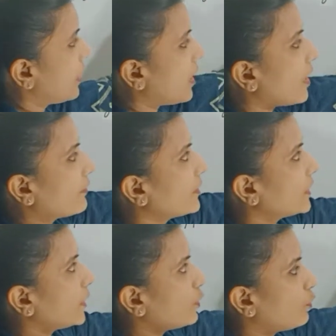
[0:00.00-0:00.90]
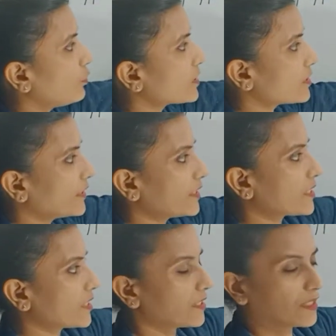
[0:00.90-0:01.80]
Aren't they
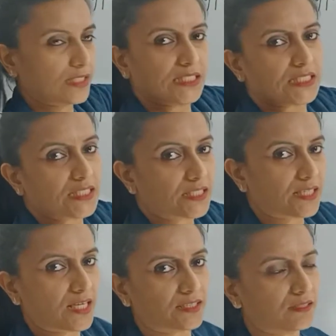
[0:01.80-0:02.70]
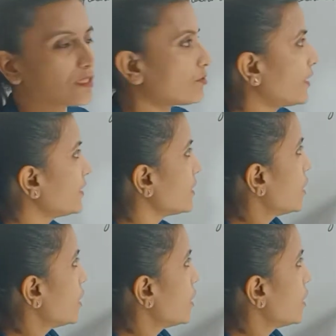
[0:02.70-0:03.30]
alternate interior angles, right?